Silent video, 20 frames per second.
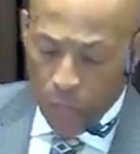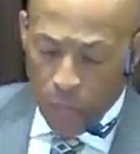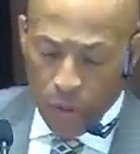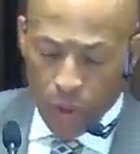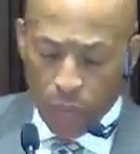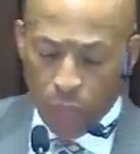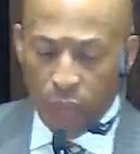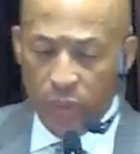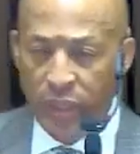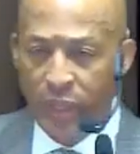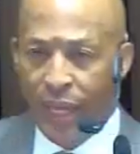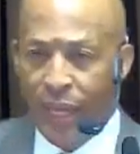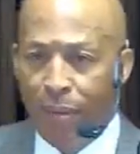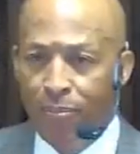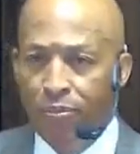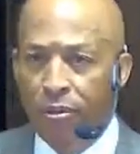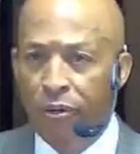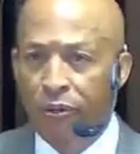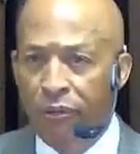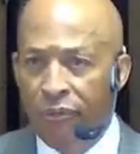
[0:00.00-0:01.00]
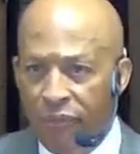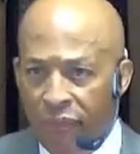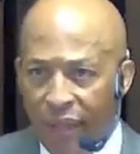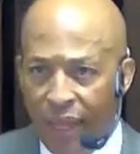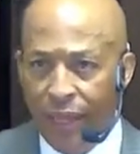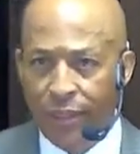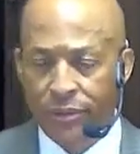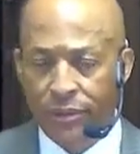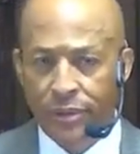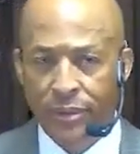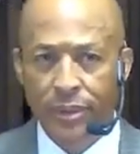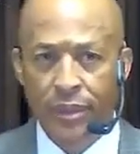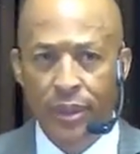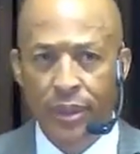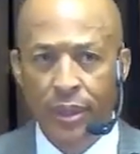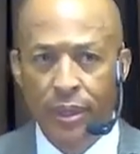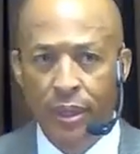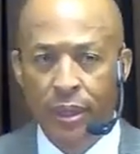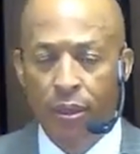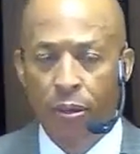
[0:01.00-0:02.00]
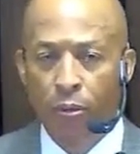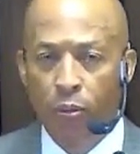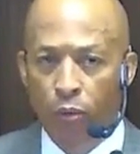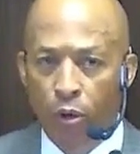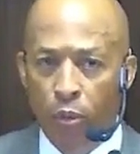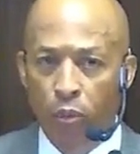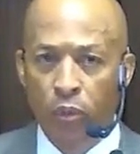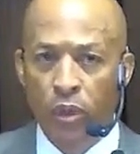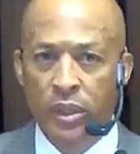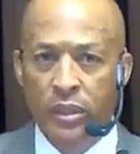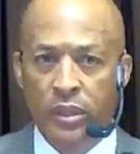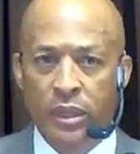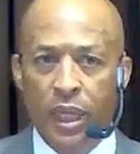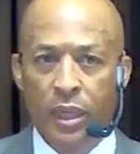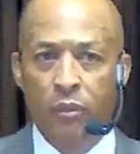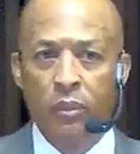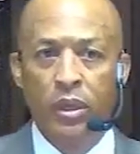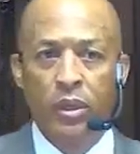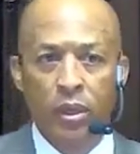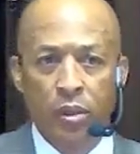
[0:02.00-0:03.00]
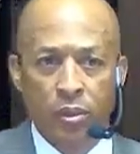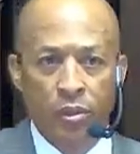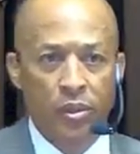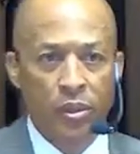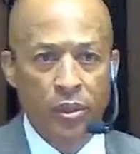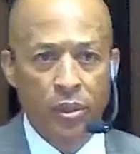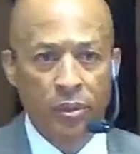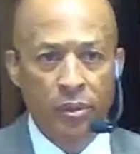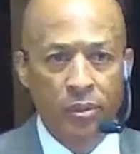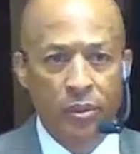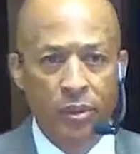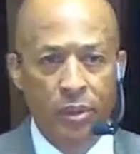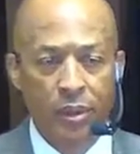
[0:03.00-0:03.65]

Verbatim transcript: what we have professed, what we said we were going to do.